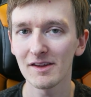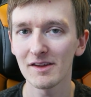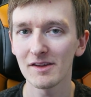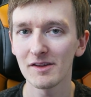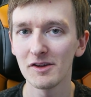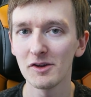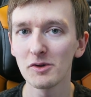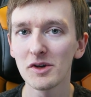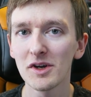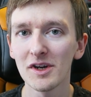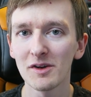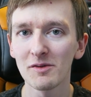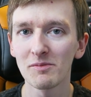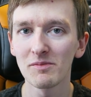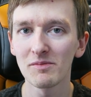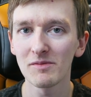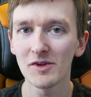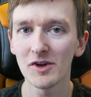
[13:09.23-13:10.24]
you
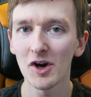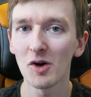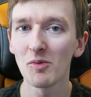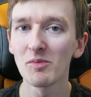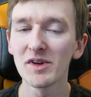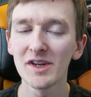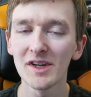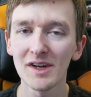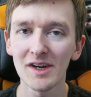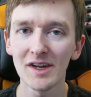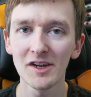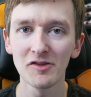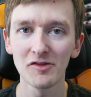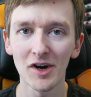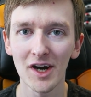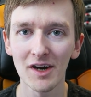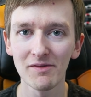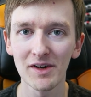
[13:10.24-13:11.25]
can competently
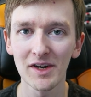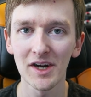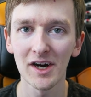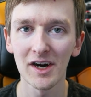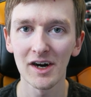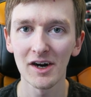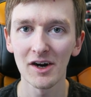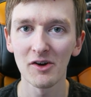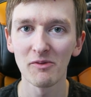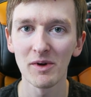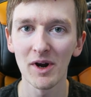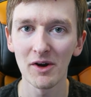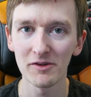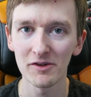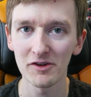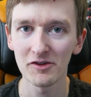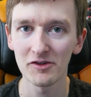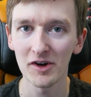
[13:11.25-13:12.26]
drive a car
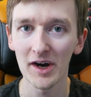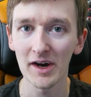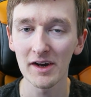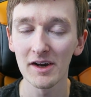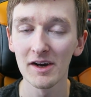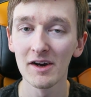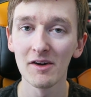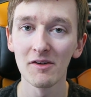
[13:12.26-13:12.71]
around a track